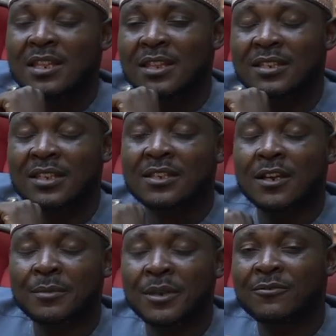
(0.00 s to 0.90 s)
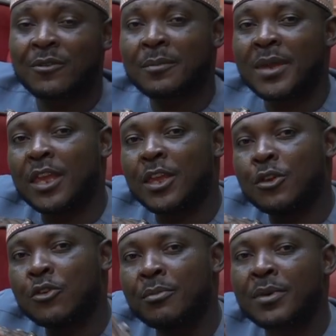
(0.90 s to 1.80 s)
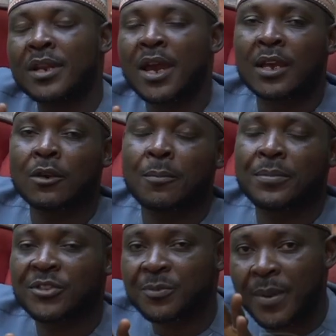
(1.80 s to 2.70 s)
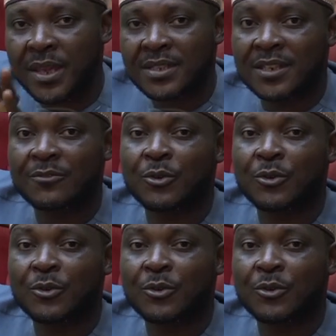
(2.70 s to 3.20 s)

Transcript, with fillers: this is coming from a human angle perspective.